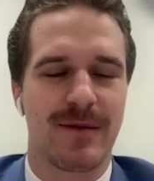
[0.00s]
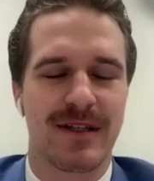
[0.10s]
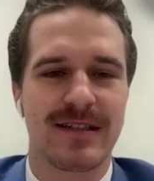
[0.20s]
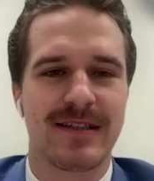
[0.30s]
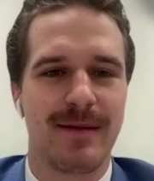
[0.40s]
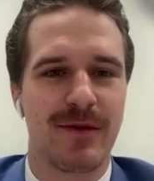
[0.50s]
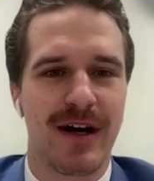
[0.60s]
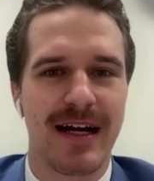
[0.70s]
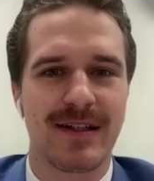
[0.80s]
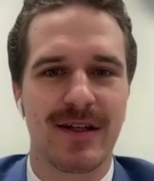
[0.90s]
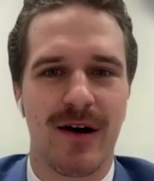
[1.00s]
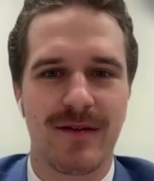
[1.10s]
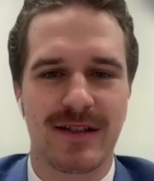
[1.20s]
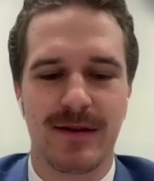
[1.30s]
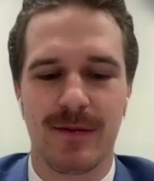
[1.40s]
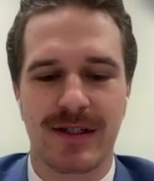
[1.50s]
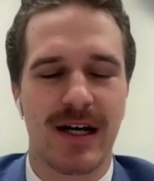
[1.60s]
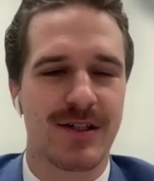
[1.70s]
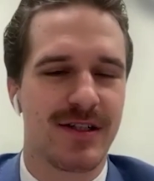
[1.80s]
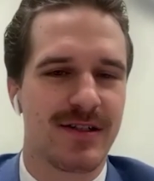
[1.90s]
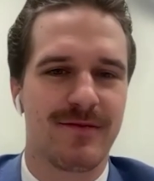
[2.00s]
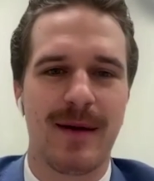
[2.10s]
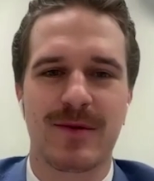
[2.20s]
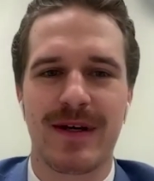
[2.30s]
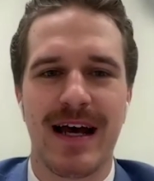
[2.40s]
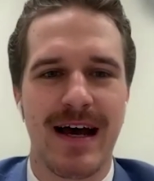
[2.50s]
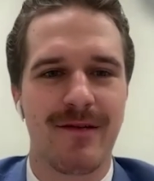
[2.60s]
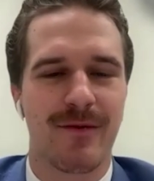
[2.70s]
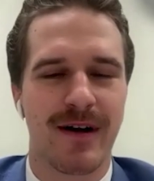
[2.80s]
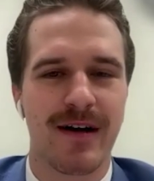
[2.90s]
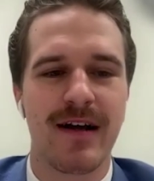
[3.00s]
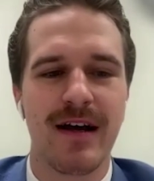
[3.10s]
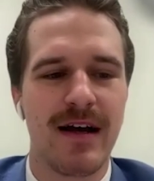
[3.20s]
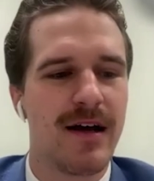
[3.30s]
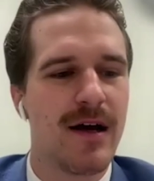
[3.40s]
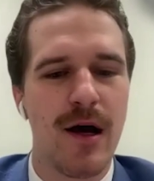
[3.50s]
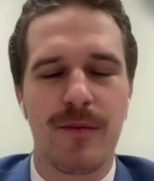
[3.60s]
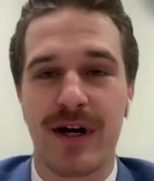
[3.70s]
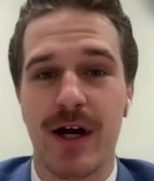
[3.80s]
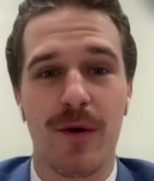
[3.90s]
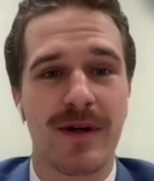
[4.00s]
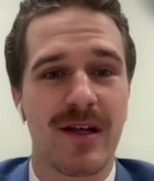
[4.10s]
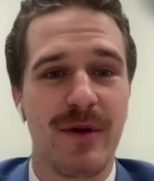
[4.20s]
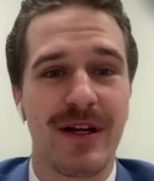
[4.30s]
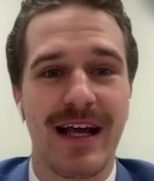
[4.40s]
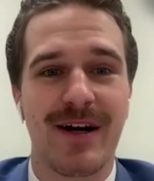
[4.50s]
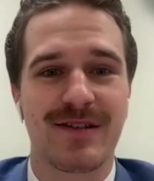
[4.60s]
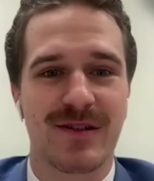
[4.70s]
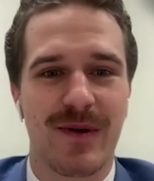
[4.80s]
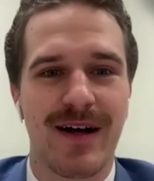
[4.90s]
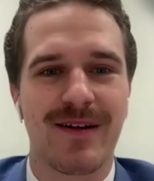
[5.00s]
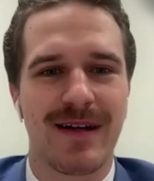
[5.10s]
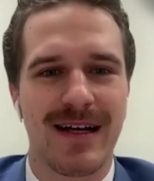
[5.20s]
we're in the same grade, so obviously the more touches and reps we have, we're pretty open communicators as well